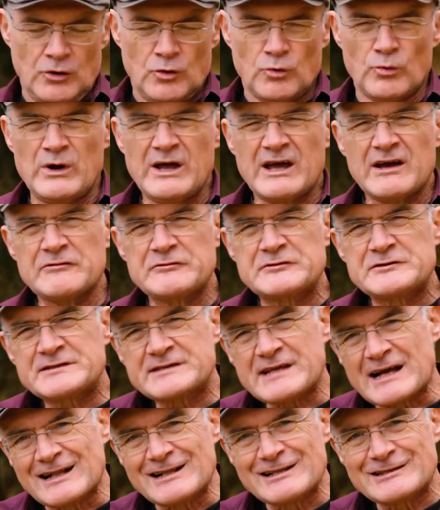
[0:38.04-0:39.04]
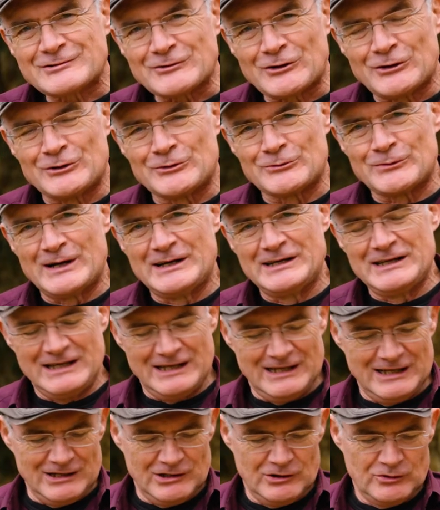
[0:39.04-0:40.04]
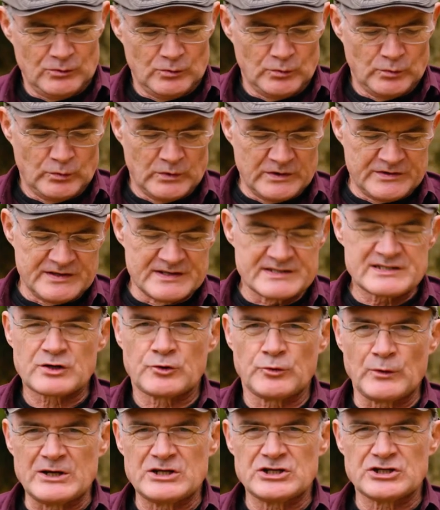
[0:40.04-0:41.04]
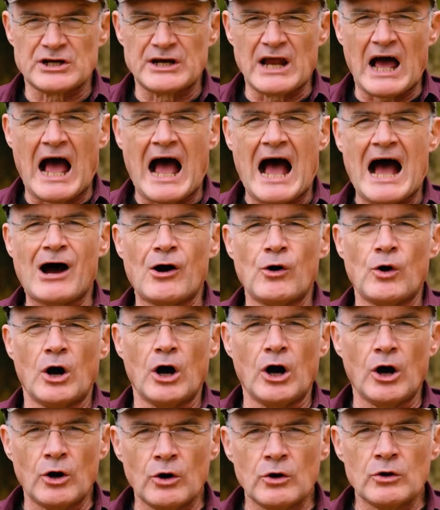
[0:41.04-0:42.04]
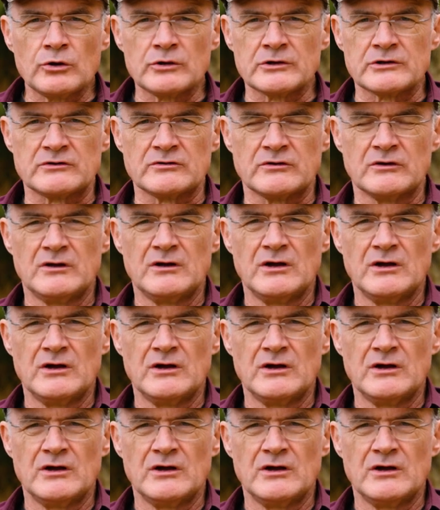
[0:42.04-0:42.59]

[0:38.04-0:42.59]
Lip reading: We have dealt already with this question, how old